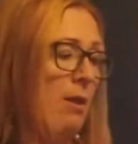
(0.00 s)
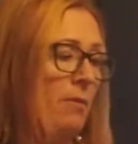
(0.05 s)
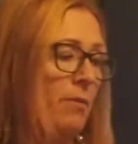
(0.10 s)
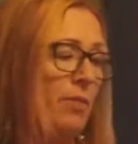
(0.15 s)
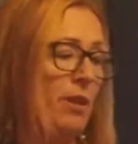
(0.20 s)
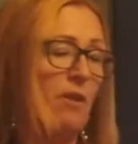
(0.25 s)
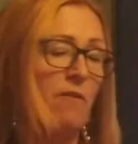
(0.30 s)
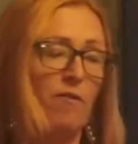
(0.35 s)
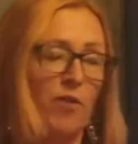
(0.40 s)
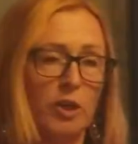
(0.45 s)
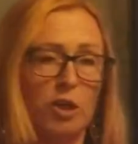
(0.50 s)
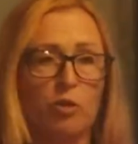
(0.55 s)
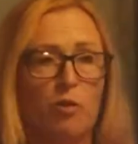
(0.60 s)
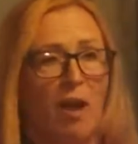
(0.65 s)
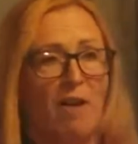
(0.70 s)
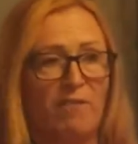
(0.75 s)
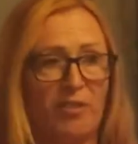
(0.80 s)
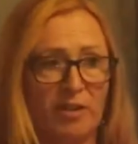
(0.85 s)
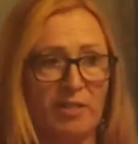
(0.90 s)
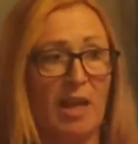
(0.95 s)
The foot
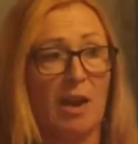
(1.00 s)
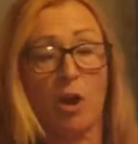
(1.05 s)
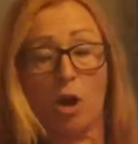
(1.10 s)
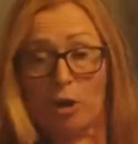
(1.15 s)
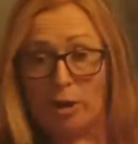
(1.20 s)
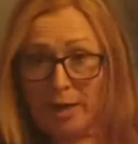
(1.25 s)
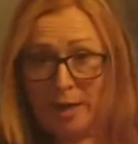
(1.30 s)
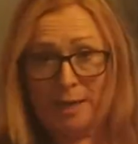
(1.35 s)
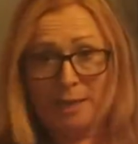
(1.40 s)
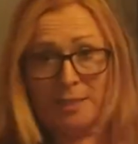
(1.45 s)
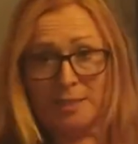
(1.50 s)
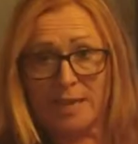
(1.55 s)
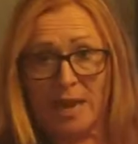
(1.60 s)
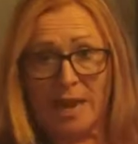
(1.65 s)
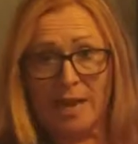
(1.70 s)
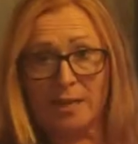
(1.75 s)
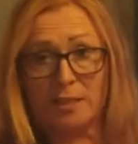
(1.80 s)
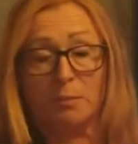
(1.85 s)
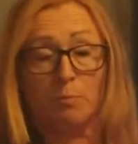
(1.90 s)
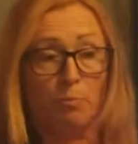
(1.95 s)
traffic that our Kids
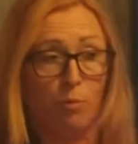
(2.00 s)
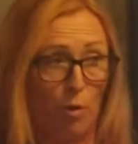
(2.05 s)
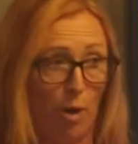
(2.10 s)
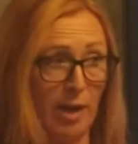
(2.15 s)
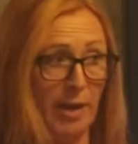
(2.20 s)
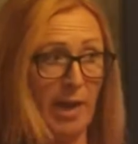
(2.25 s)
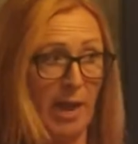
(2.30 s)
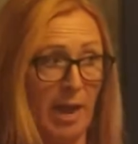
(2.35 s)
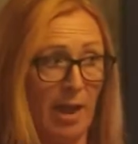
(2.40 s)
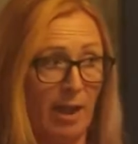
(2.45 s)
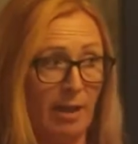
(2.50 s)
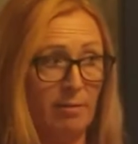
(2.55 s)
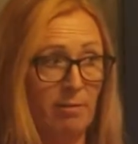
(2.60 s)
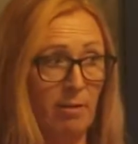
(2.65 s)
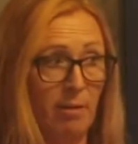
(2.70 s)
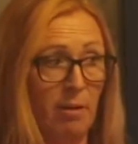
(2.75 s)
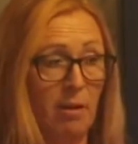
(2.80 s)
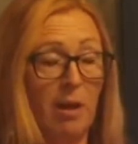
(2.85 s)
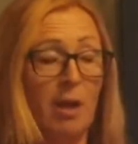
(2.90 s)
Days bring in